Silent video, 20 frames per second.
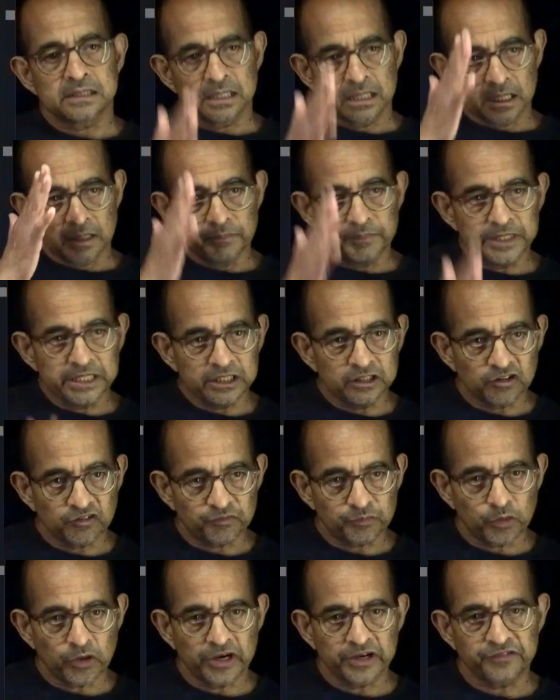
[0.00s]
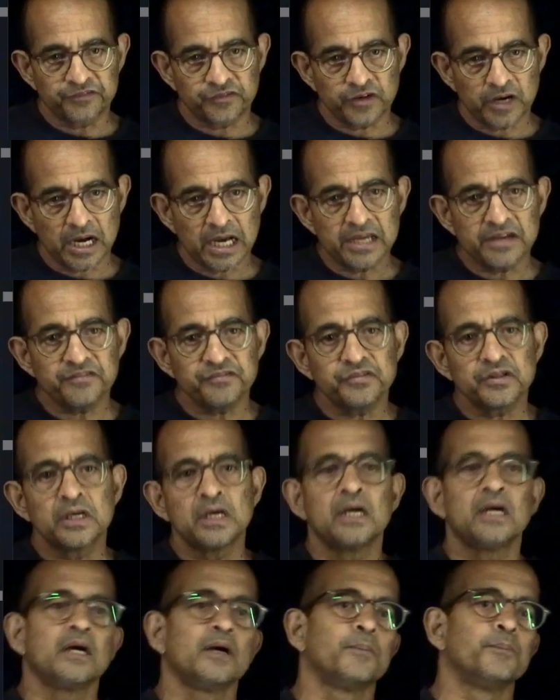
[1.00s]
a mean of 0.5,
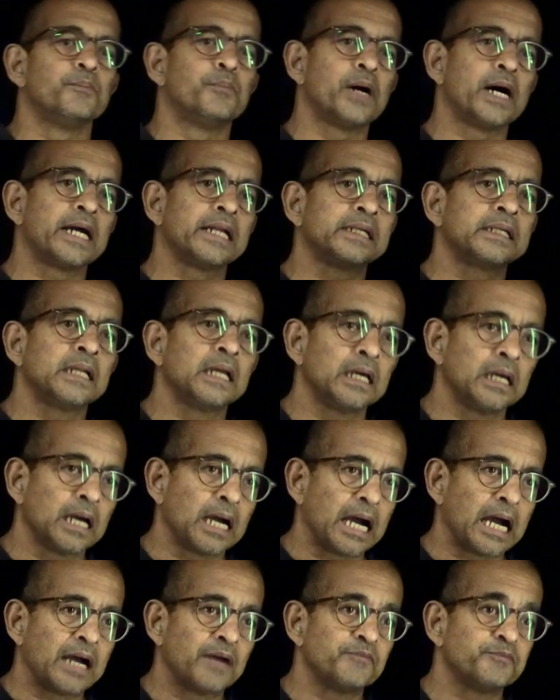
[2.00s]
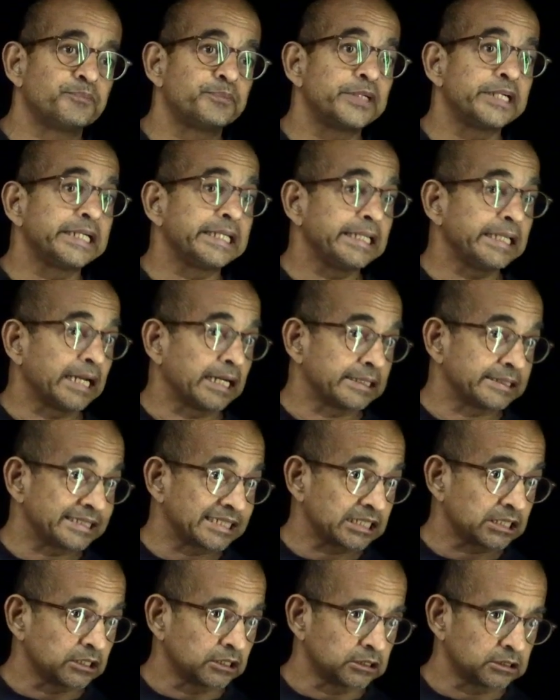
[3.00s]
but I'm pretty
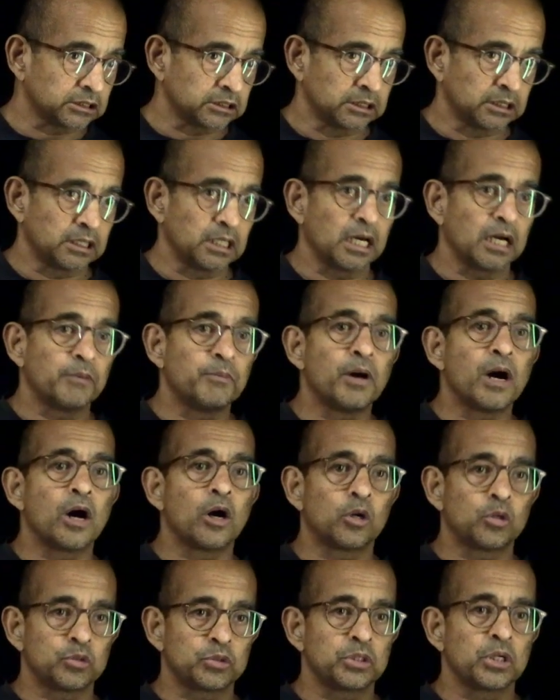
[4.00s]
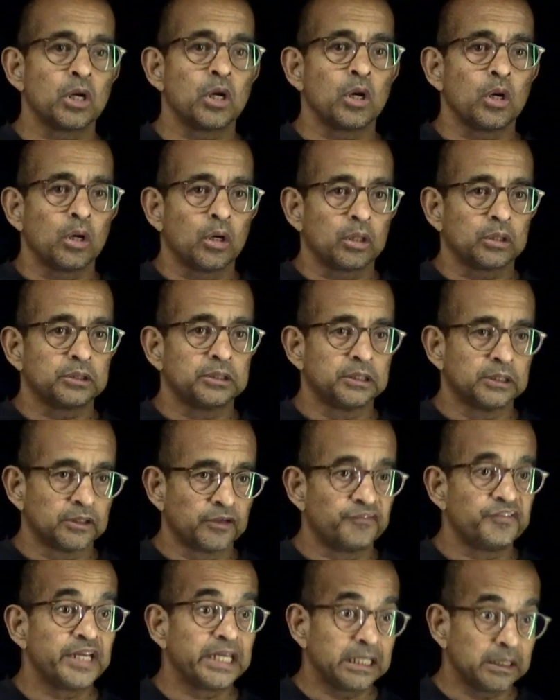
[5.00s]
uncertain about the
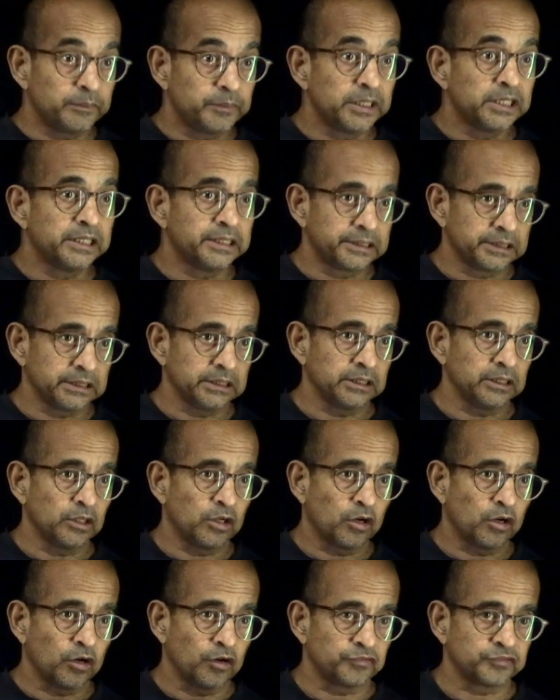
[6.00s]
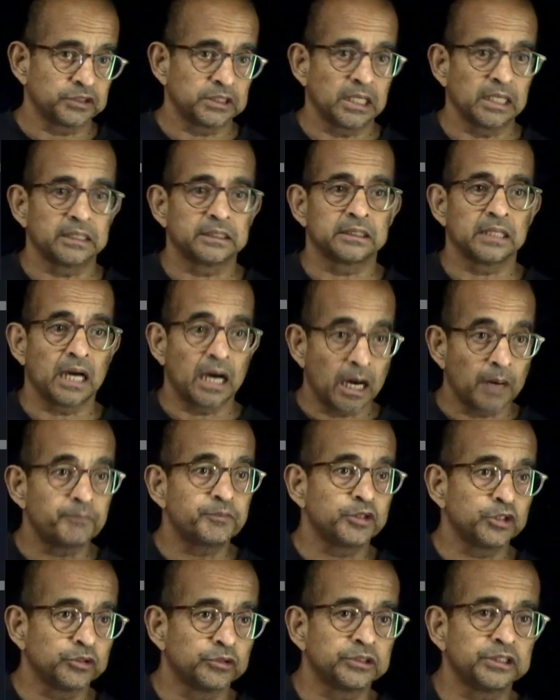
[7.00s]
variability of that, a
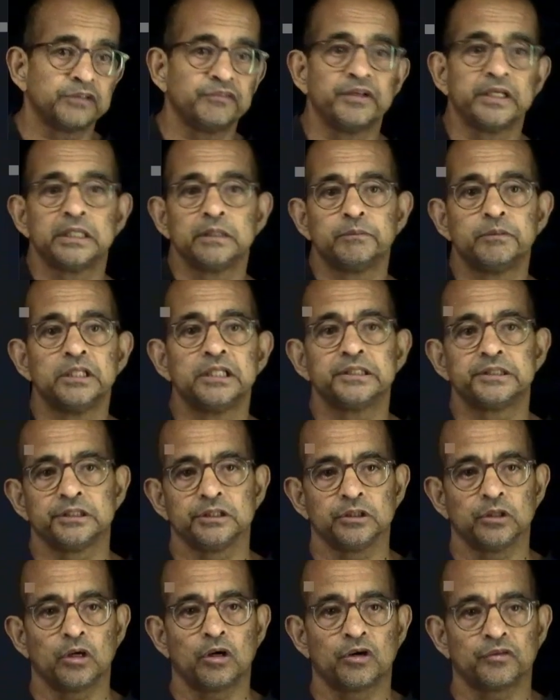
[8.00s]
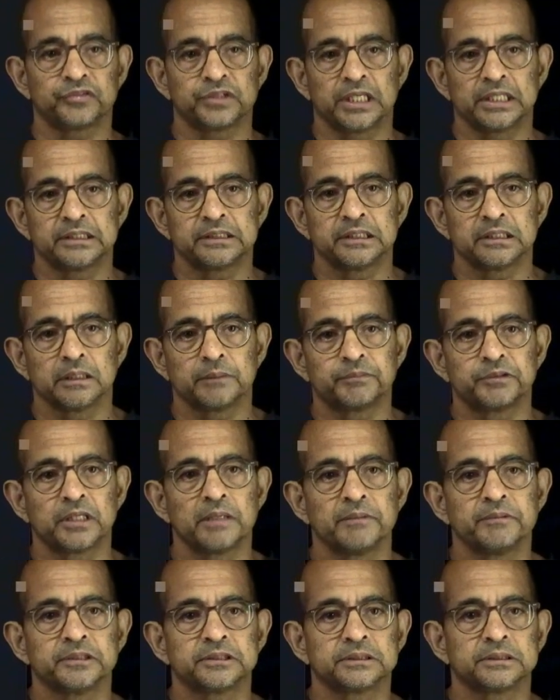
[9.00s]
priori variability of that theta
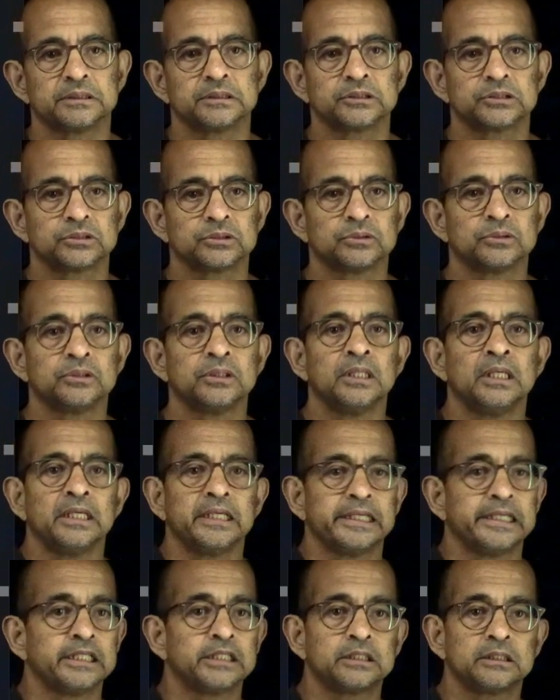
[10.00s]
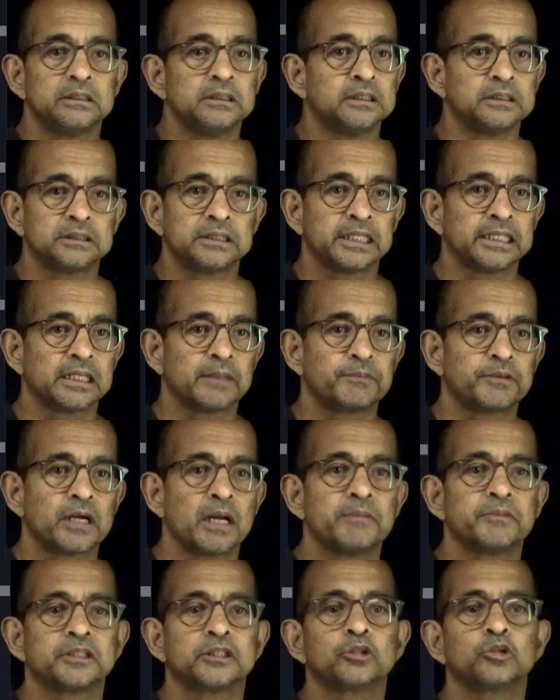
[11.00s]
parameter. So the theta
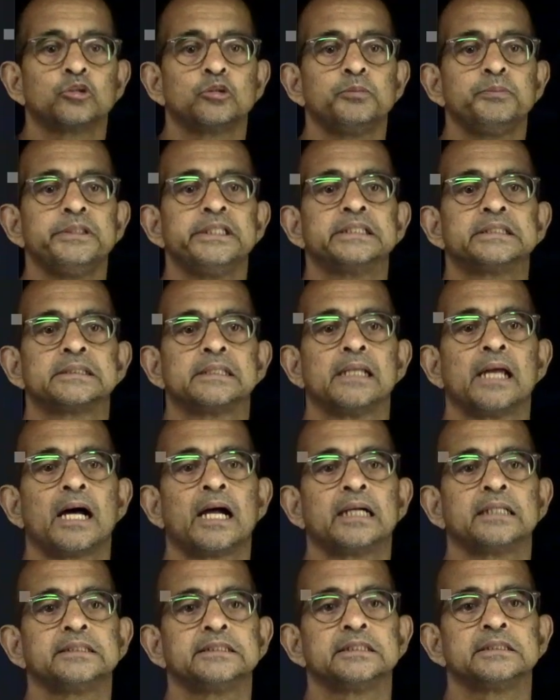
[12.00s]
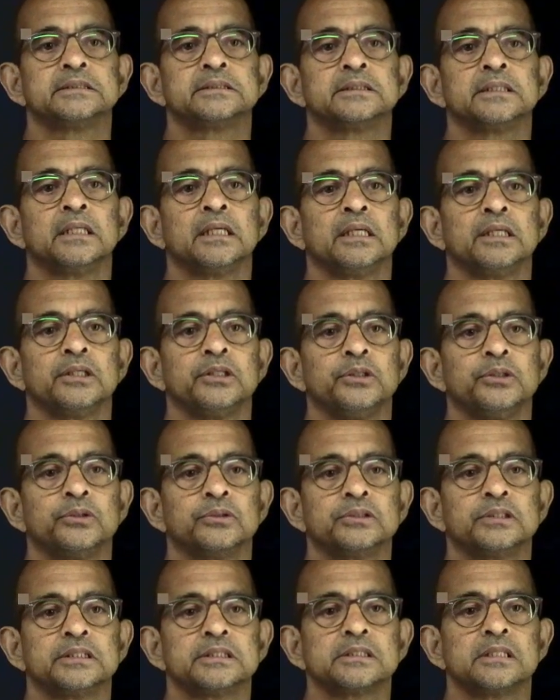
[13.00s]
parameter could be as large as,
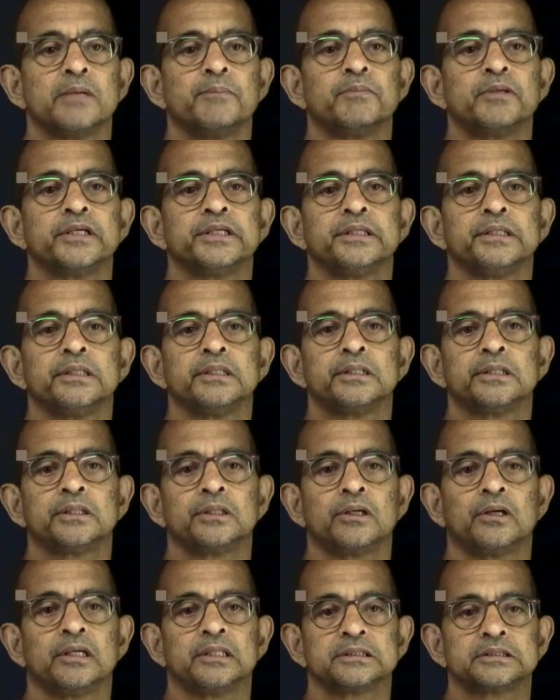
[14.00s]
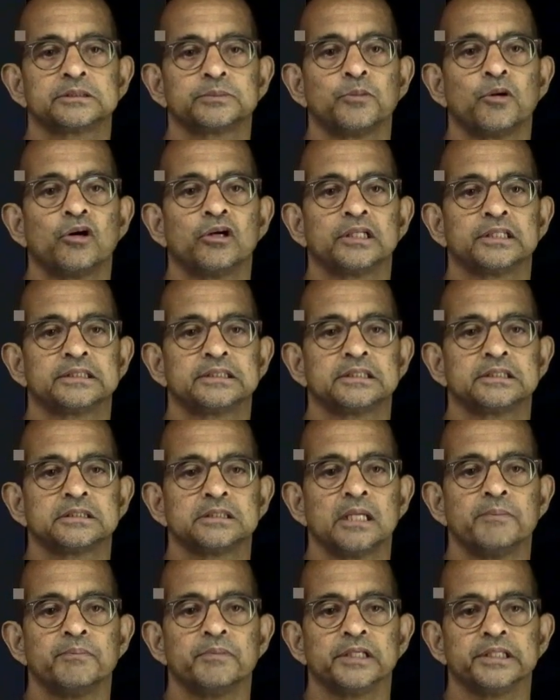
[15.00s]
this number here, or as small as this
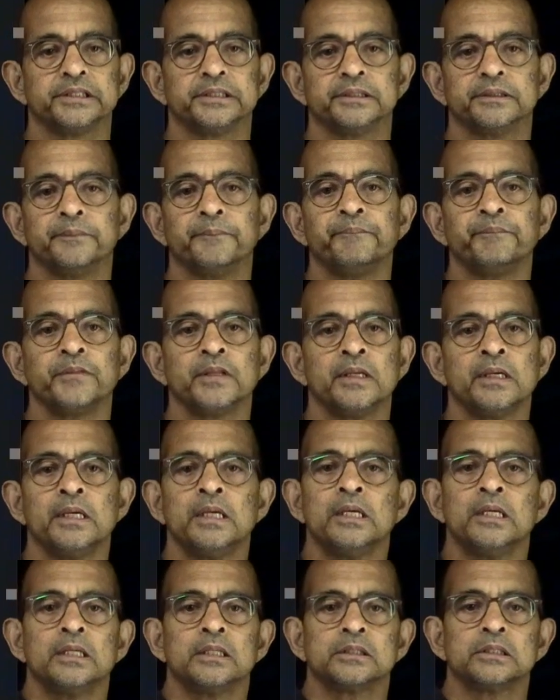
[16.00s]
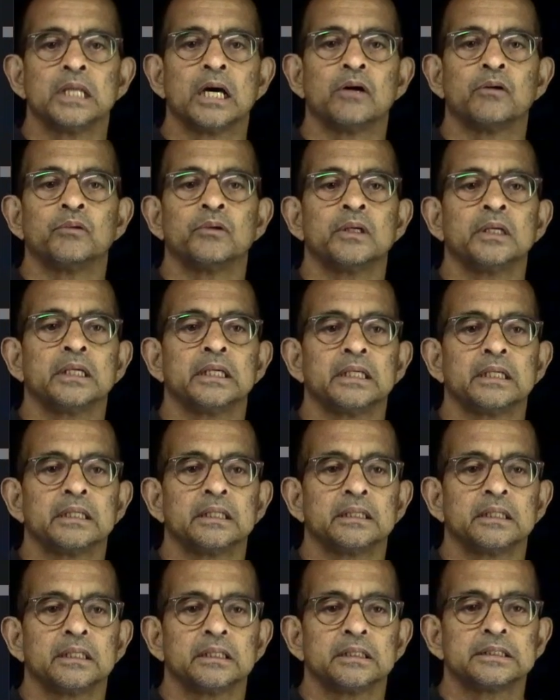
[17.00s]
number here. Now,
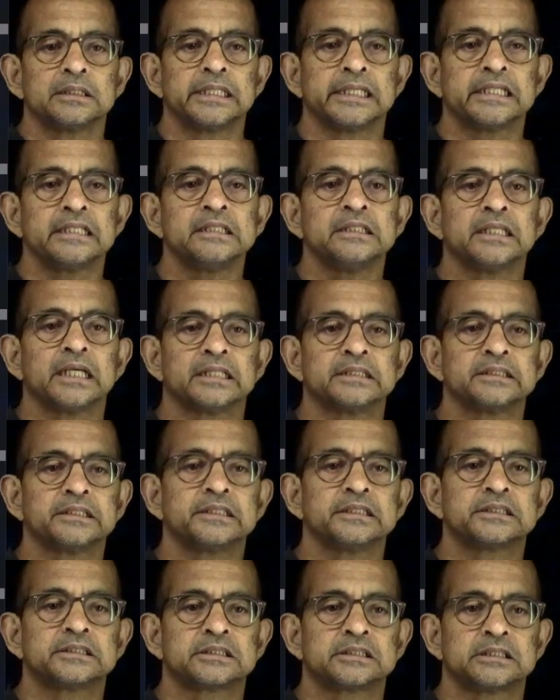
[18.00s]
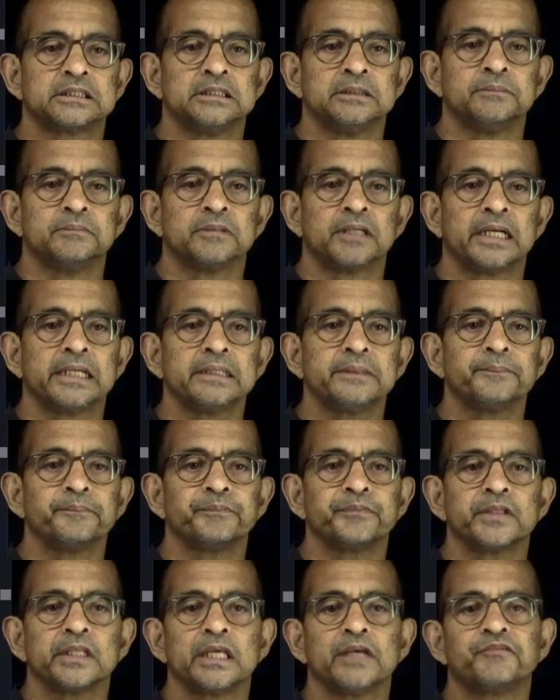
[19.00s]
taking the other extreme, right?
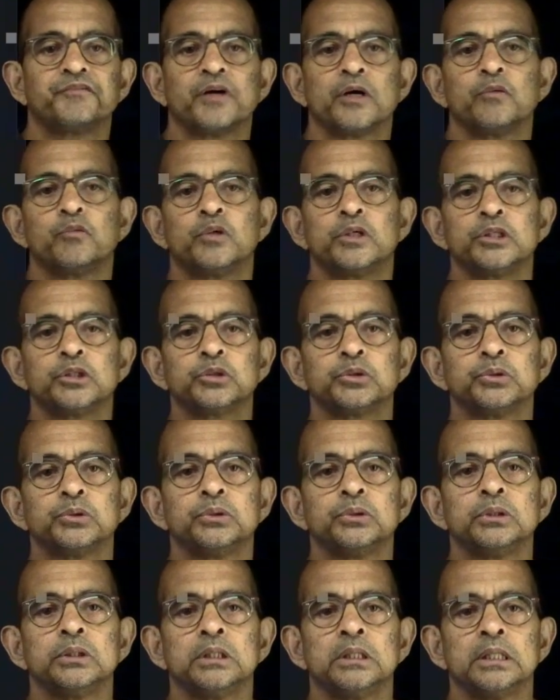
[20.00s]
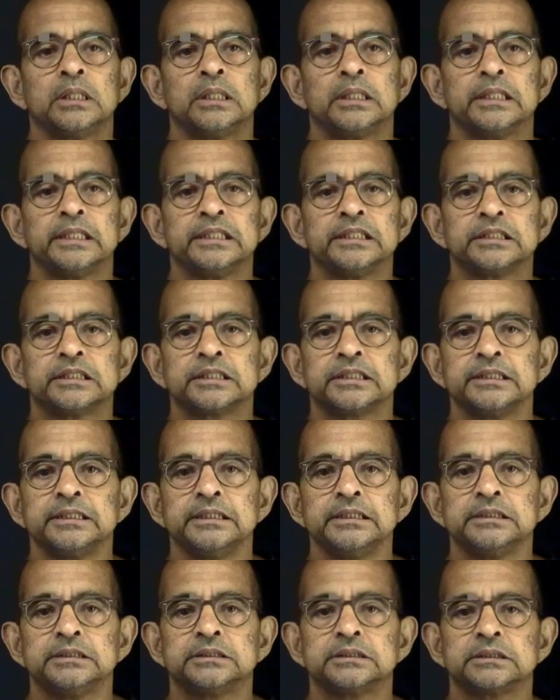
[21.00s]
If I were to
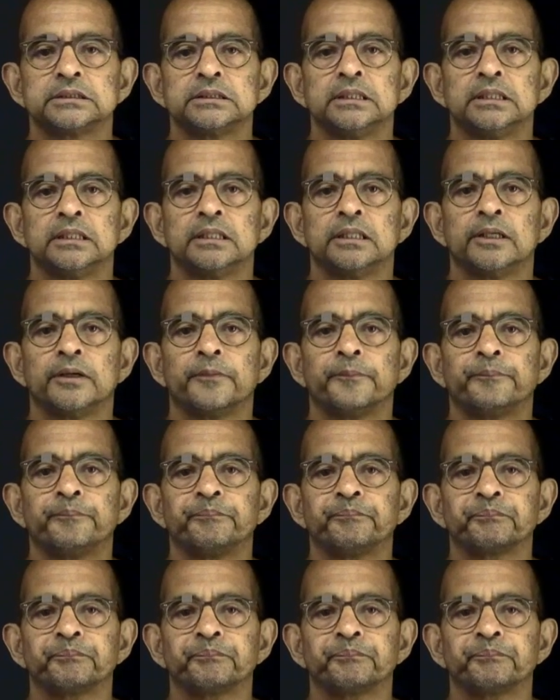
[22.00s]
increase the